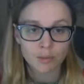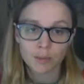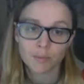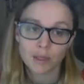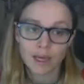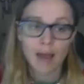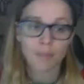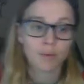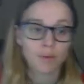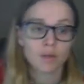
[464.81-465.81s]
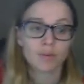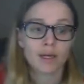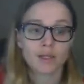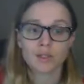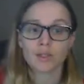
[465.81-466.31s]
but I'm really happy with the way
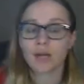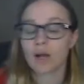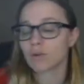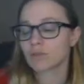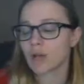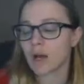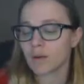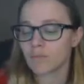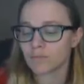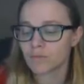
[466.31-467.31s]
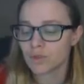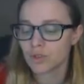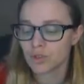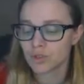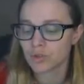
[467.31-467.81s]
it turned out,
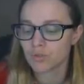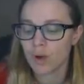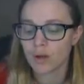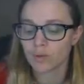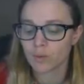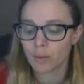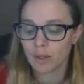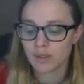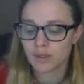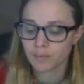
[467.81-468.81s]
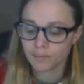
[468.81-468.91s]
just rendered with pencil.